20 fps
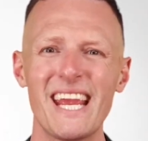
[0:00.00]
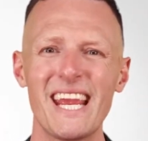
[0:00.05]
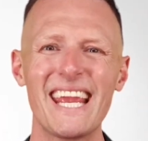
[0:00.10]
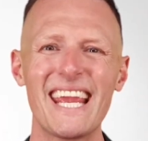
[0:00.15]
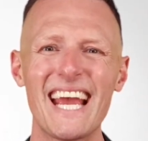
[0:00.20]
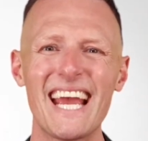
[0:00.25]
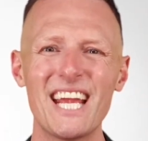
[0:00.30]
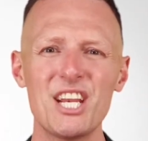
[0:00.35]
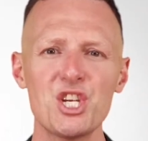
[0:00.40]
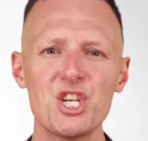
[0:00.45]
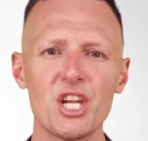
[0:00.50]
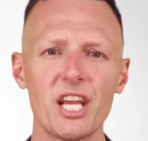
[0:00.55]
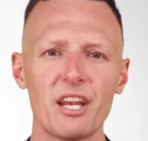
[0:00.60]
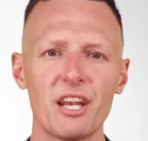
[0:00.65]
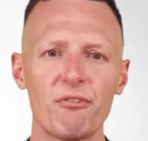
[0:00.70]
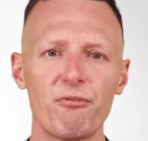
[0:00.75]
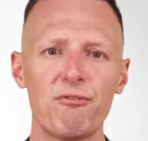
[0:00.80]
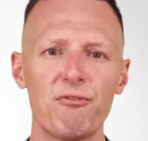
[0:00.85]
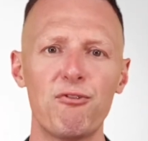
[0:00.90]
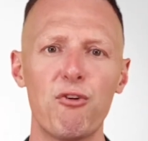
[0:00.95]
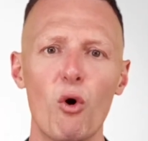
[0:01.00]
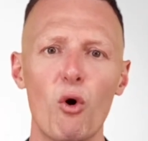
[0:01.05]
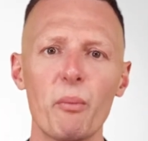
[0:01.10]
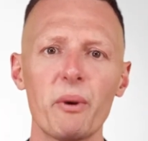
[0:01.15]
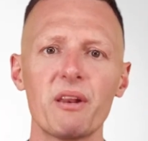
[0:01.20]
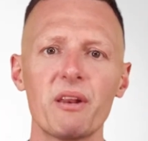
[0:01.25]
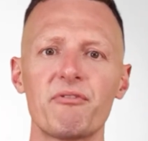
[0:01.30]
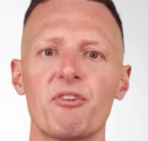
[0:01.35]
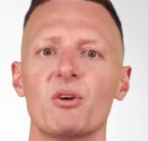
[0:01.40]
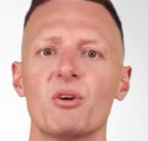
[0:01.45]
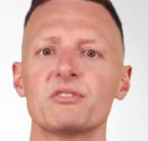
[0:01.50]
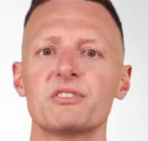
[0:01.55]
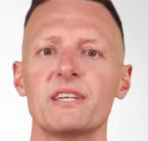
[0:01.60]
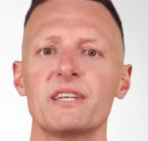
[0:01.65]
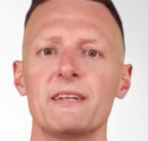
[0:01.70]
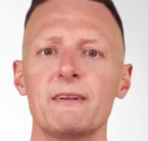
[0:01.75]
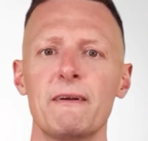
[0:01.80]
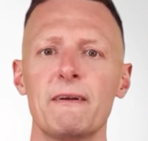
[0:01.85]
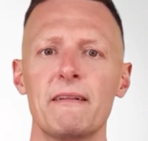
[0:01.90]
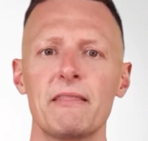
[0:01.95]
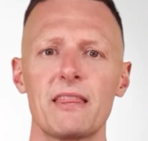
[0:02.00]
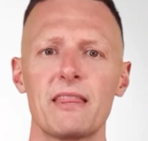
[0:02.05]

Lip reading: engaging, and informative content